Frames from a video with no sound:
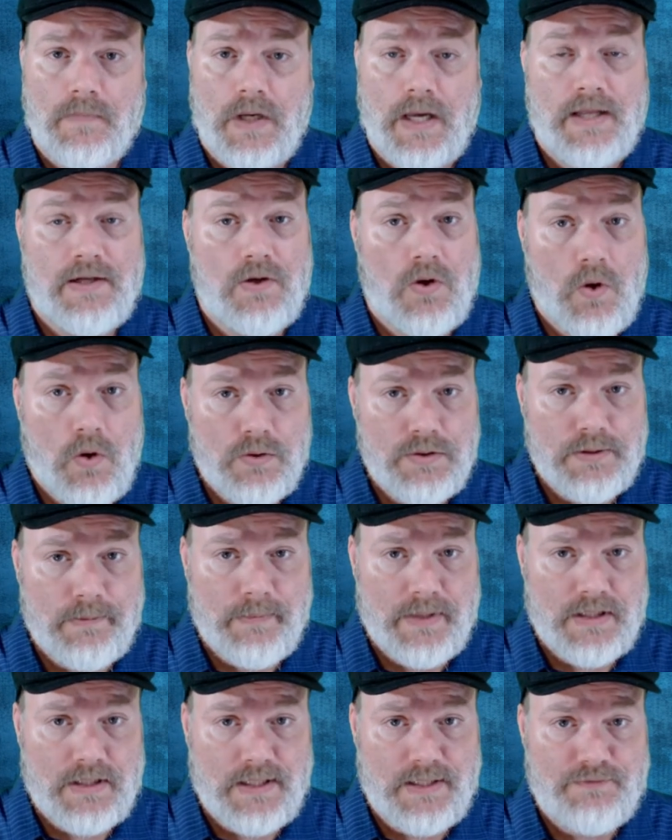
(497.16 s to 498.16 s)
And
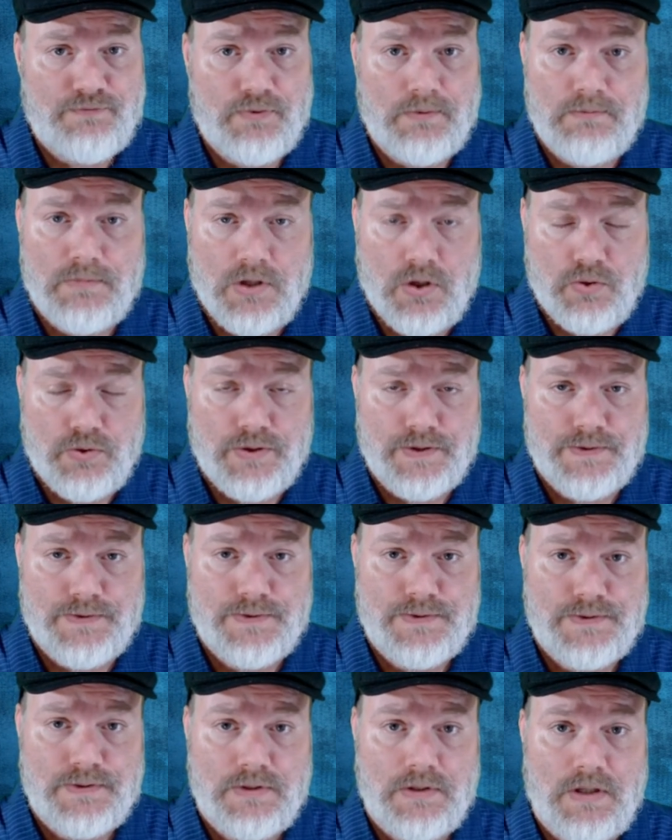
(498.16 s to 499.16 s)
ultimately from
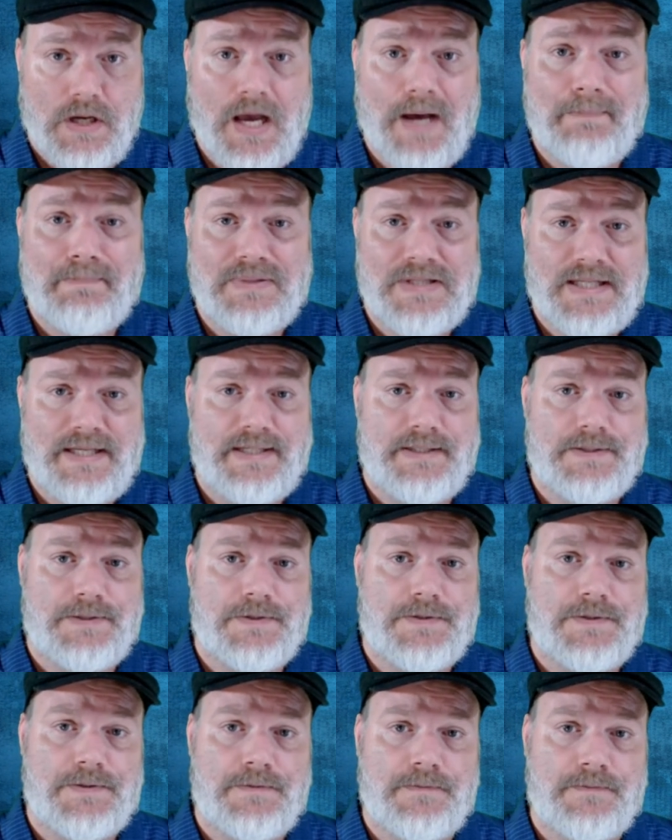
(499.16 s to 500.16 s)
locus, a place.